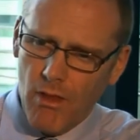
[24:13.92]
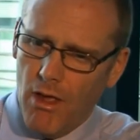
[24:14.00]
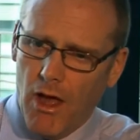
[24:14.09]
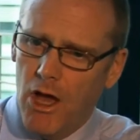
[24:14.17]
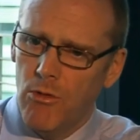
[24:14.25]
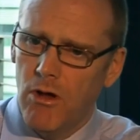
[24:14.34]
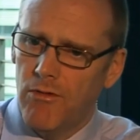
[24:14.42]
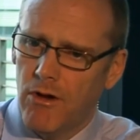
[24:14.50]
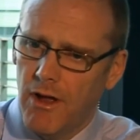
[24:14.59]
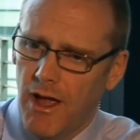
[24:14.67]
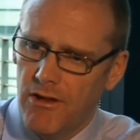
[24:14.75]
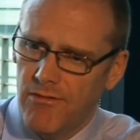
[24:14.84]
However,
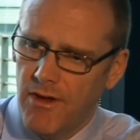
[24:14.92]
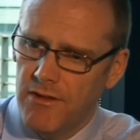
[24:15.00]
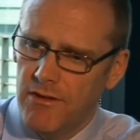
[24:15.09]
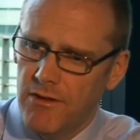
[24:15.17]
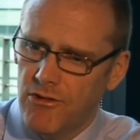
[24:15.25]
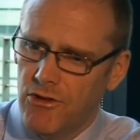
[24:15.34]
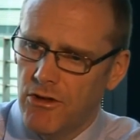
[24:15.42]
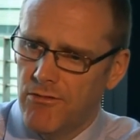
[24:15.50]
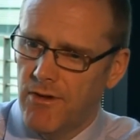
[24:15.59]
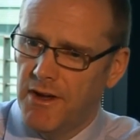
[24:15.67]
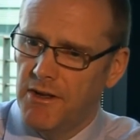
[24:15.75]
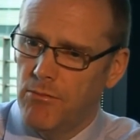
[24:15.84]
a defendant is going to
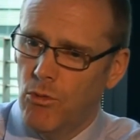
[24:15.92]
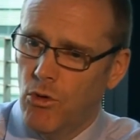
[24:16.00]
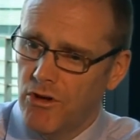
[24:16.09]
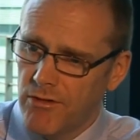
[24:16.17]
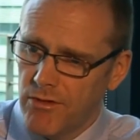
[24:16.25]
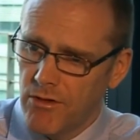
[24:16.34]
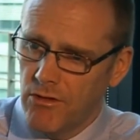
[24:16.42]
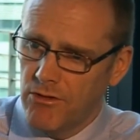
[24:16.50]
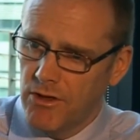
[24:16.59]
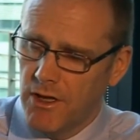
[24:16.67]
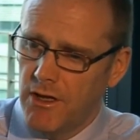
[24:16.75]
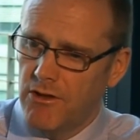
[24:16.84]
find it more difficult
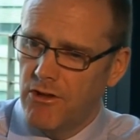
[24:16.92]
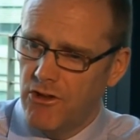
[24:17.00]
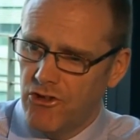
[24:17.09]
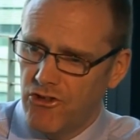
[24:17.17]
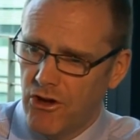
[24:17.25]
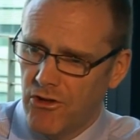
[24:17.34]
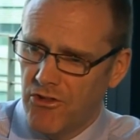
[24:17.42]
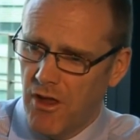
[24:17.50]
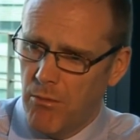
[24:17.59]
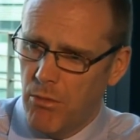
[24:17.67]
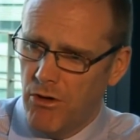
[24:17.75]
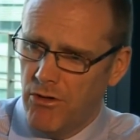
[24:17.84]
to discharge
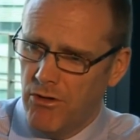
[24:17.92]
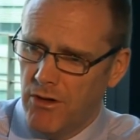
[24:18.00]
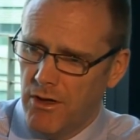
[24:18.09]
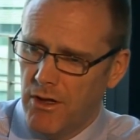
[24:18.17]
that burden